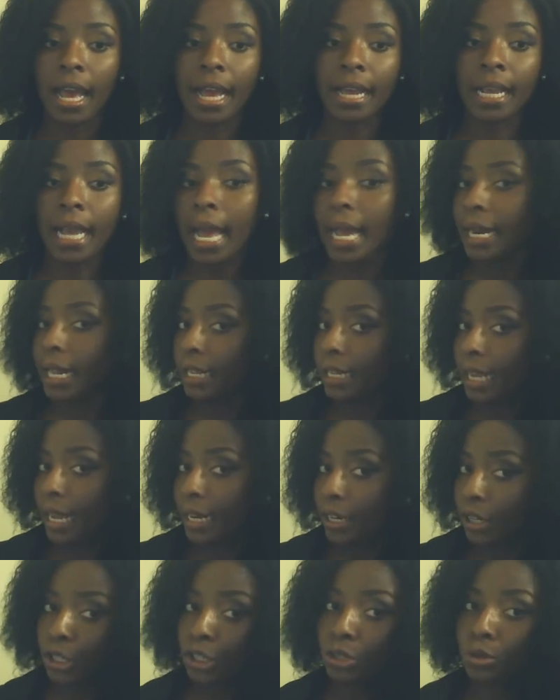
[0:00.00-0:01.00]
I got it
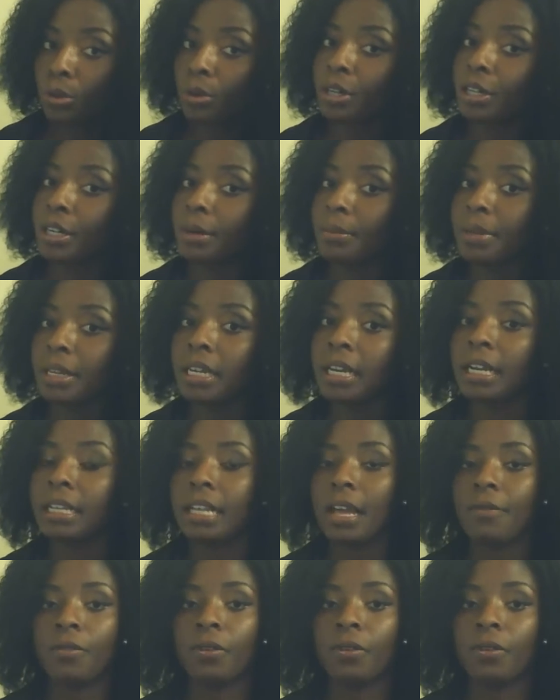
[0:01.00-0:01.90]
kind of shorter because I